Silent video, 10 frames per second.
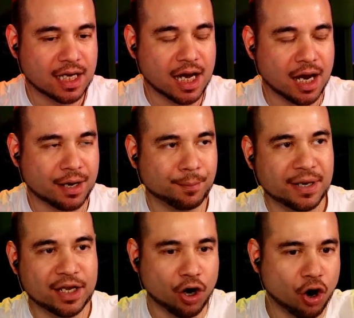a
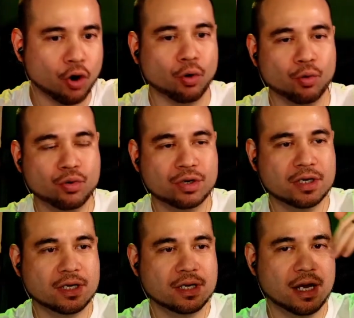complete hole
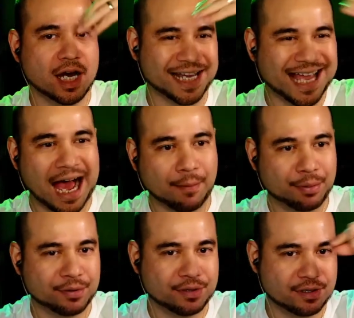and a gap
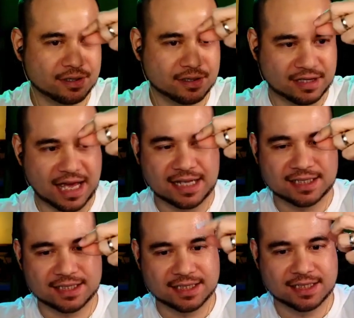
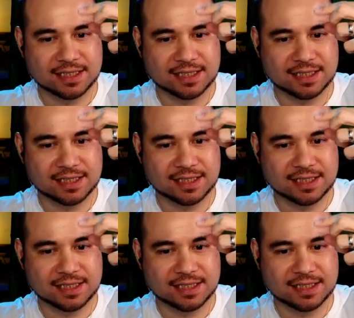that's